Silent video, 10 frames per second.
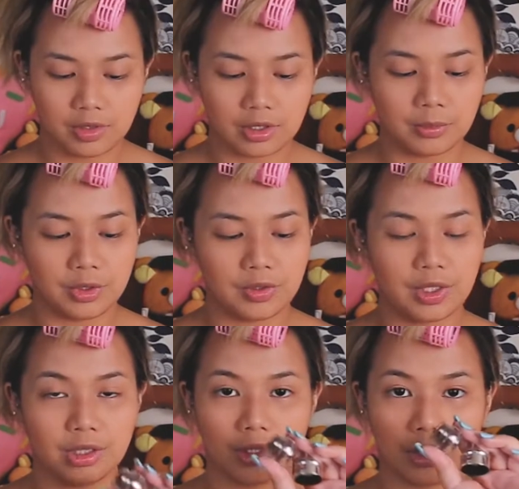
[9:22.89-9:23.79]
So I'm
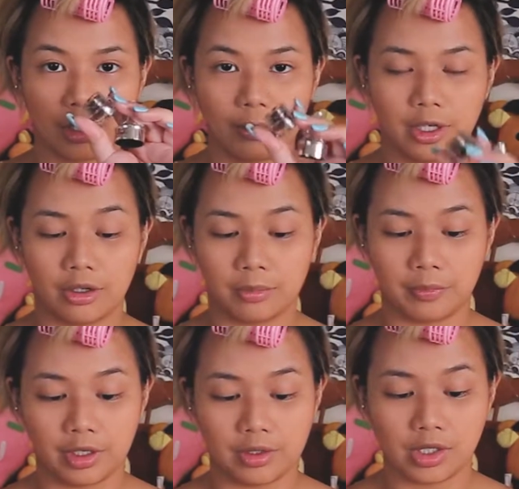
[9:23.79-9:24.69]
using the Kabrow
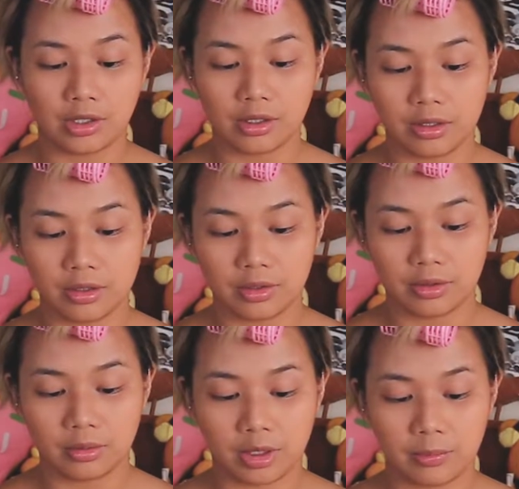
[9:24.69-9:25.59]
Brow Gel to
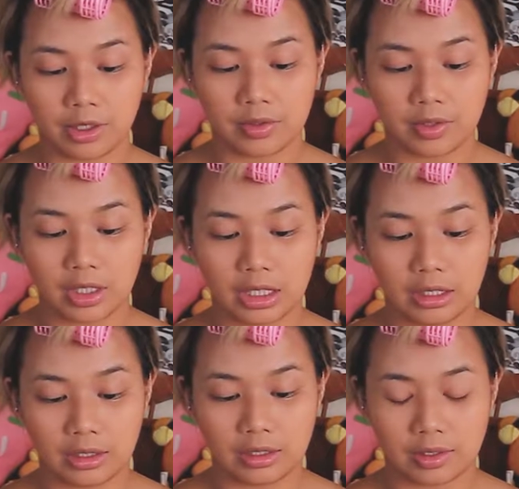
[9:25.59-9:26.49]
do my brows
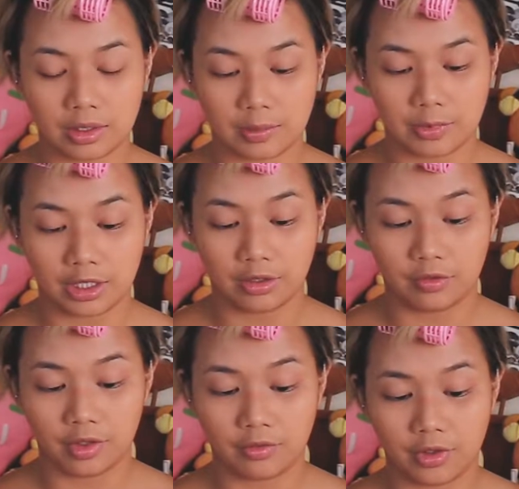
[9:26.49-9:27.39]
today. This is my
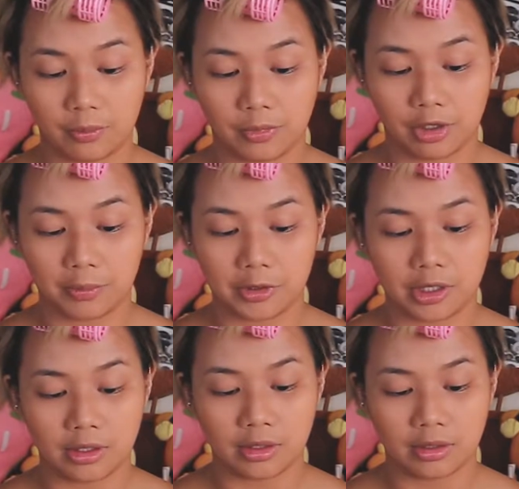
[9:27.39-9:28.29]
favorite brow
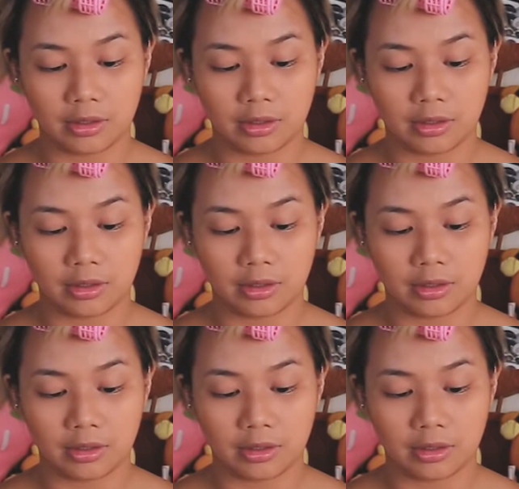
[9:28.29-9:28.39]
product.